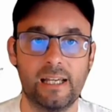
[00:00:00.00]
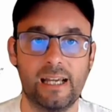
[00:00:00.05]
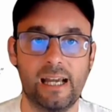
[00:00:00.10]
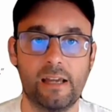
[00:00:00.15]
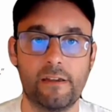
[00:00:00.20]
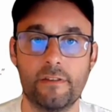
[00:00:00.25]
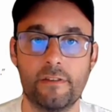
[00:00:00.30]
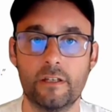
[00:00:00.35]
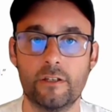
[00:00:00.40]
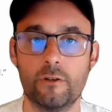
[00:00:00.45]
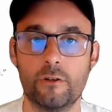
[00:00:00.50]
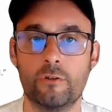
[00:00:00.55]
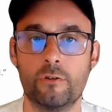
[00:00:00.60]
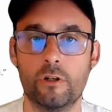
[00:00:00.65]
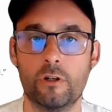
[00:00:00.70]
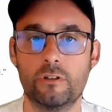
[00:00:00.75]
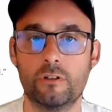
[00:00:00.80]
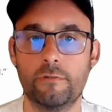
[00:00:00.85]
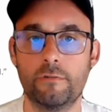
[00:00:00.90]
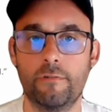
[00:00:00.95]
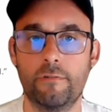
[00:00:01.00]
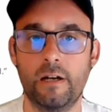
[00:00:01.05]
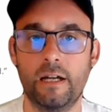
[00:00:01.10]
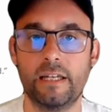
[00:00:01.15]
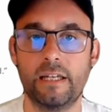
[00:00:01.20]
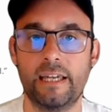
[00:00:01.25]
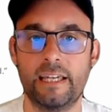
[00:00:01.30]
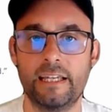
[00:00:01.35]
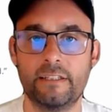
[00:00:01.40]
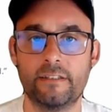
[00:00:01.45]
think you notify
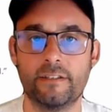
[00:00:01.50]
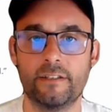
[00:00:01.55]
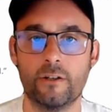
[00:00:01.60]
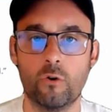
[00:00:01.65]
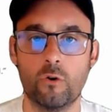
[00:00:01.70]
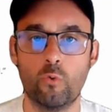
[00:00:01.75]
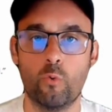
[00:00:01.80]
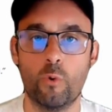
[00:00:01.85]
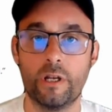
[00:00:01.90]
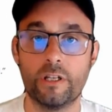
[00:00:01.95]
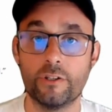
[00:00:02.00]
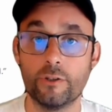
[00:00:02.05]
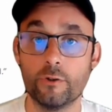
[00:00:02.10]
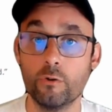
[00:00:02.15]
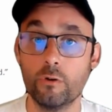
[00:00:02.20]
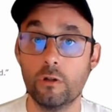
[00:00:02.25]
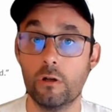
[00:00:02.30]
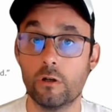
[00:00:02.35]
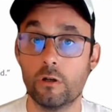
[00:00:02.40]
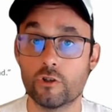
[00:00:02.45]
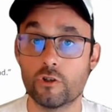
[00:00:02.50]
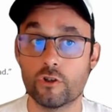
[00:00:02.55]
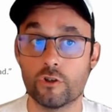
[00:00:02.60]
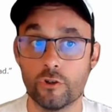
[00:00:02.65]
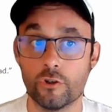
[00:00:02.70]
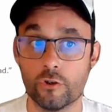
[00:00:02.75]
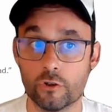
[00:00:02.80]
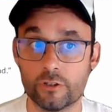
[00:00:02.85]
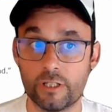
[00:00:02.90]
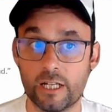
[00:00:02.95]
ATO when you lodge your
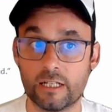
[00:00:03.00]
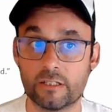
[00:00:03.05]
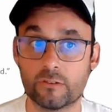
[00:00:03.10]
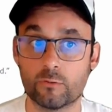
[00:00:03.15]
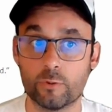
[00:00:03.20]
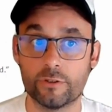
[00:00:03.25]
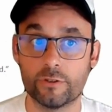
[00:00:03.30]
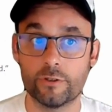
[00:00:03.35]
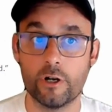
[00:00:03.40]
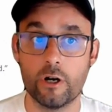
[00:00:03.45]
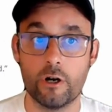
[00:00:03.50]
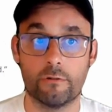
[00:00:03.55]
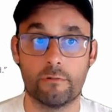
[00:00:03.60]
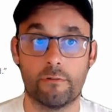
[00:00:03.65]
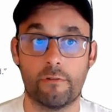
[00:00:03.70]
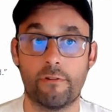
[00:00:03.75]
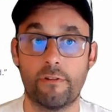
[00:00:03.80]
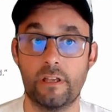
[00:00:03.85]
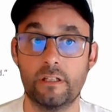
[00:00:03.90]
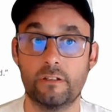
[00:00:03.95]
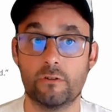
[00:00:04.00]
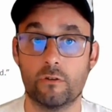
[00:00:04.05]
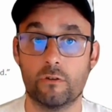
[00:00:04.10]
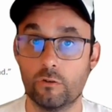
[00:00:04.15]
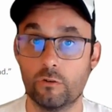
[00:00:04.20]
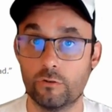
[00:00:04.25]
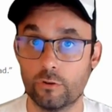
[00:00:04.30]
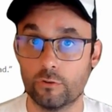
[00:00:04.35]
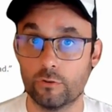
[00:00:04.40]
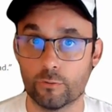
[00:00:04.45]
tax return. Things
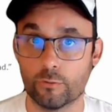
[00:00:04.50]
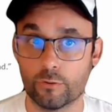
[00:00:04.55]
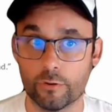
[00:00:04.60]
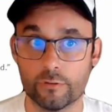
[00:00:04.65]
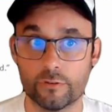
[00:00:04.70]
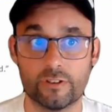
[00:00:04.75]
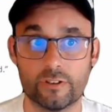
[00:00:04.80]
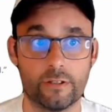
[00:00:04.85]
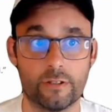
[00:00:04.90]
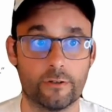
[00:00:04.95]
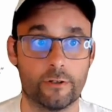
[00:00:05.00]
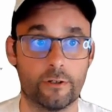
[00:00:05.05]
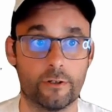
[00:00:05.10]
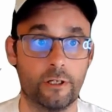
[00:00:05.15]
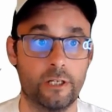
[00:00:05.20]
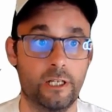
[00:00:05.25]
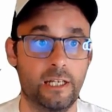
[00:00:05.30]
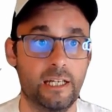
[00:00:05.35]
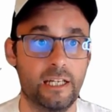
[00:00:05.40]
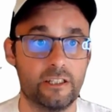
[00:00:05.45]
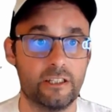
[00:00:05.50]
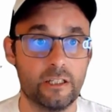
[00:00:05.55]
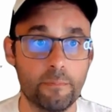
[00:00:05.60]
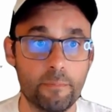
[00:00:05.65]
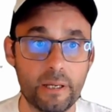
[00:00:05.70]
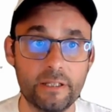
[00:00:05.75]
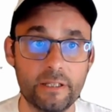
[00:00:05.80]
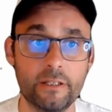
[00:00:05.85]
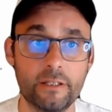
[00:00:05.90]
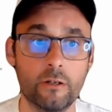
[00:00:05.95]
also to consider.
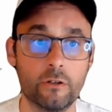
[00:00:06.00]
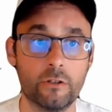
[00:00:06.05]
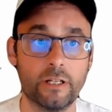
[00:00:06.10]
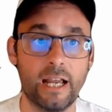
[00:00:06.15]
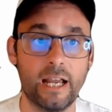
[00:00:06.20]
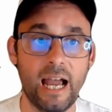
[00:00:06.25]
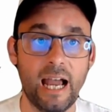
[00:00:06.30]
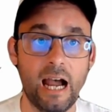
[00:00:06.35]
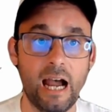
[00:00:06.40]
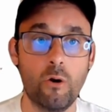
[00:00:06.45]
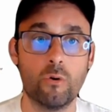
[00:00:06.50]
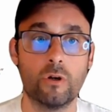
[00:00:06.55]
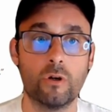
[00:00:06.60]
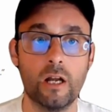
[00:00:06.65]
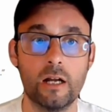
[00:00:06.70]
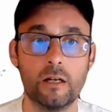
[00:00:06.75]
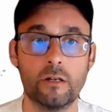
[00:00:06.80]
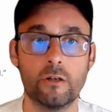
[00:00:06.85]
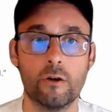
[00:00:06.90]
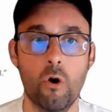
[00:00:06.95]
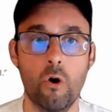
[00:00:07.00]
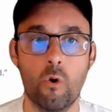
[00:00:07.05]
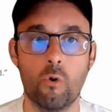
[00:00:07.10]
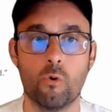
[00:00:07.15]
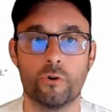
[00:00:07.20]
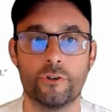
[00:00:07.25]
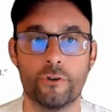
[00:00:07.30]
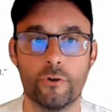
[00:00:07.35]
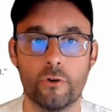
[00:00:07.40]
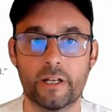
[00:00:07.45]
Depending on how gung-ho
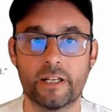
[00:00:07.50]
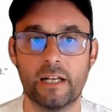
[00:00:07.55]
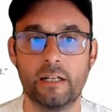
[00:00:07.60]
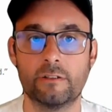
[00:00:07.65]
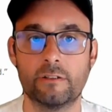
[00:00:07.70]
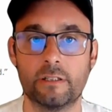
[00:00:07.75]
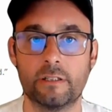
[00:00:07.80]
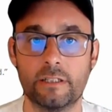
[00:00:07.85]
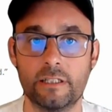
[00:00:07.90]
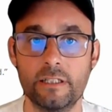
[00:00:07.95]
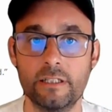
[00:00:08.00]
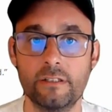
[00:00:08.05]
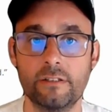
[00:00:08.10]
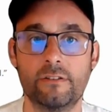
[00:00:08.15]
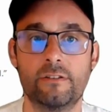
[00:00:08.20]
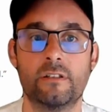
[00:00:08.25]
your accountant is,